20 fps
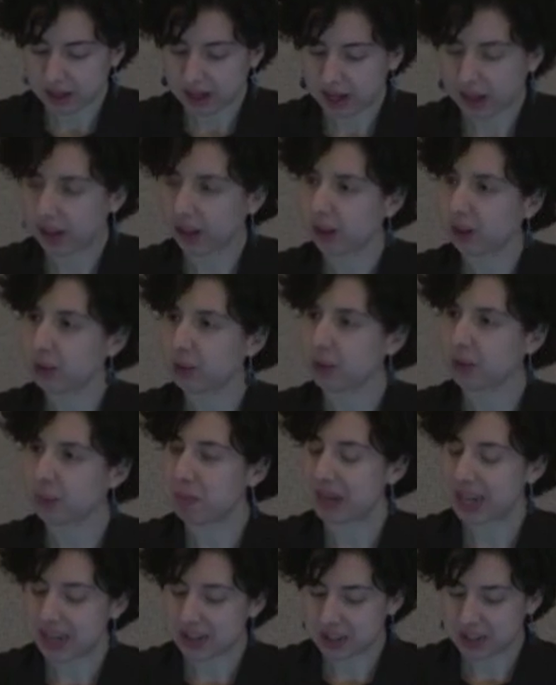Eric holds a
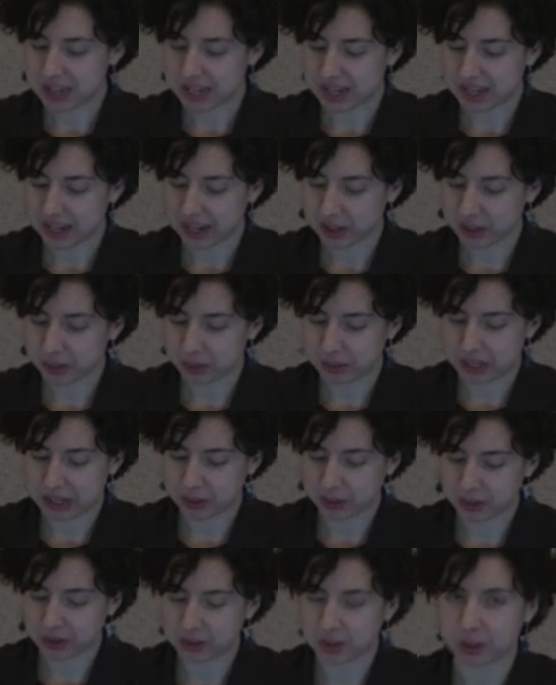PhD in natural
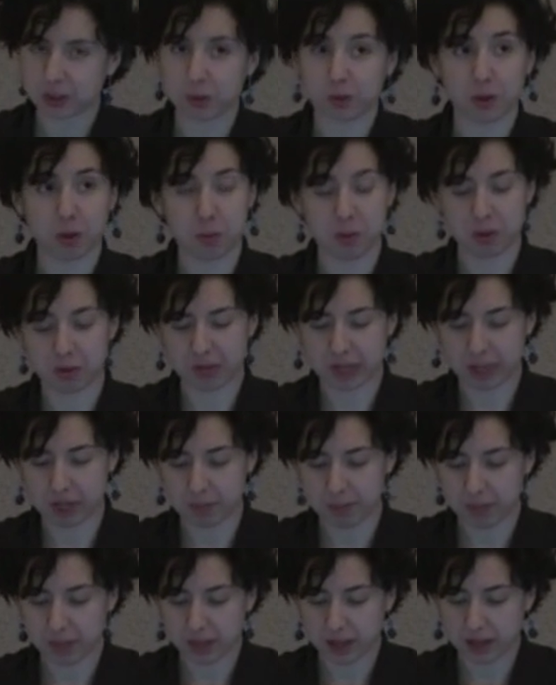resources from
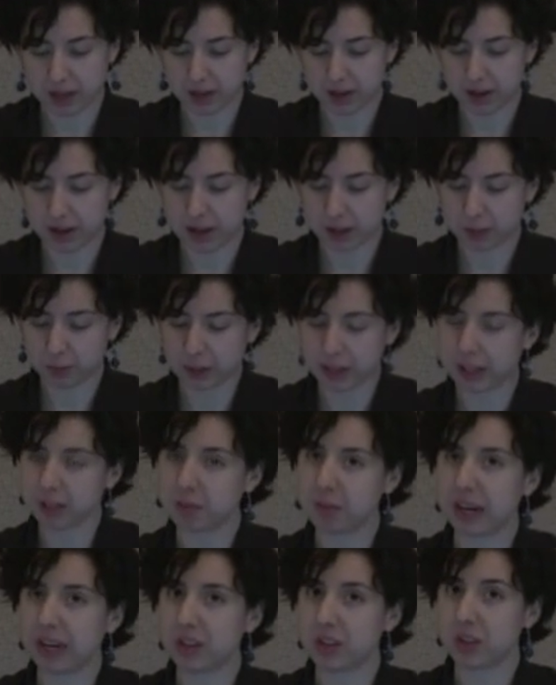UVM, and as well as
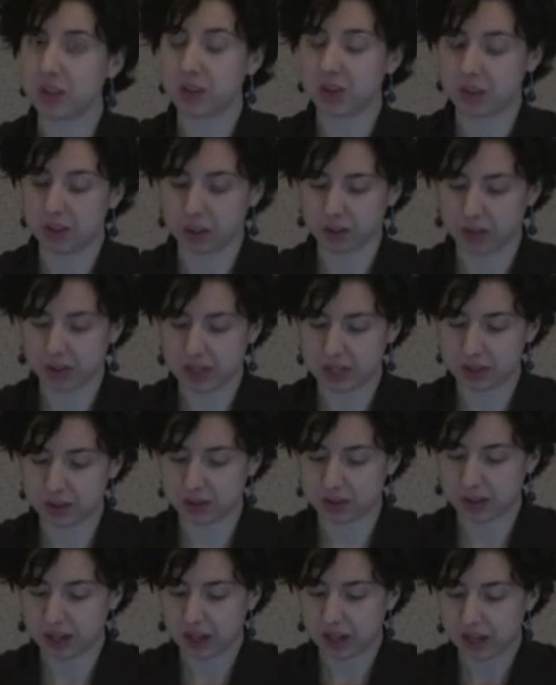master's
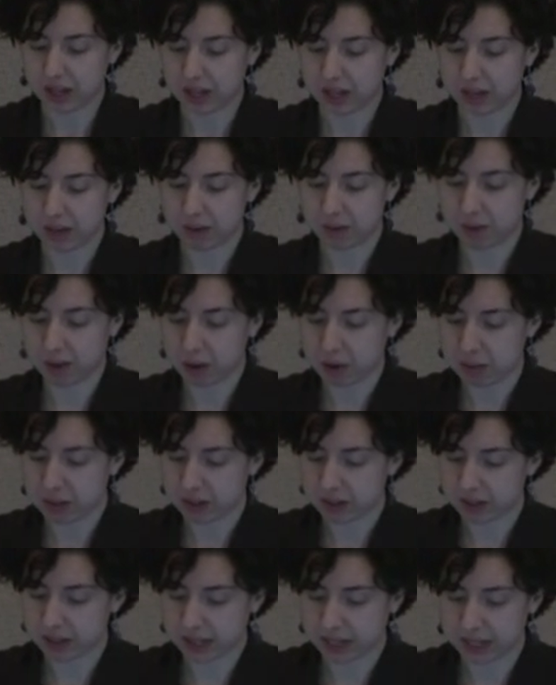degrees in
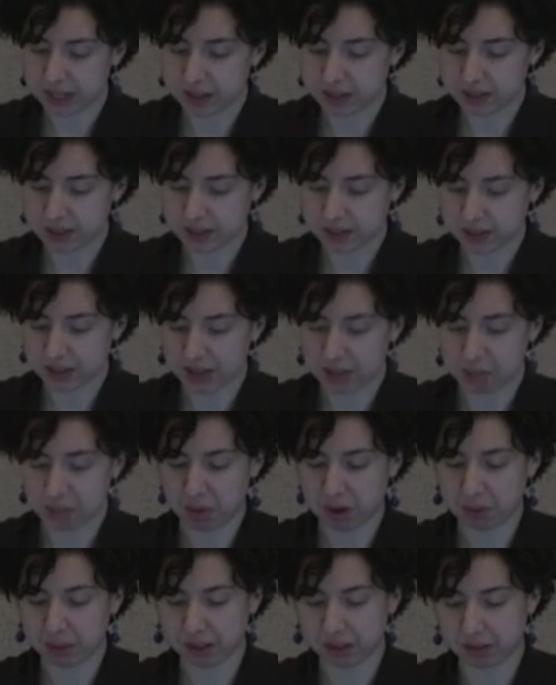environmental science and
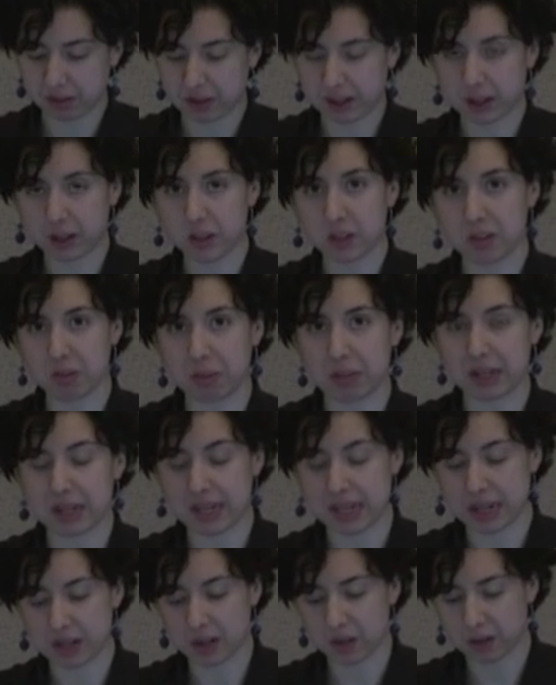public affairs from
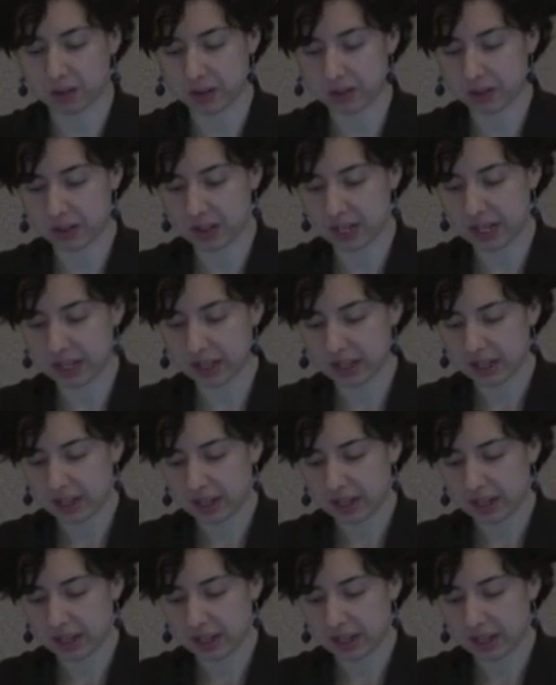Indiana University.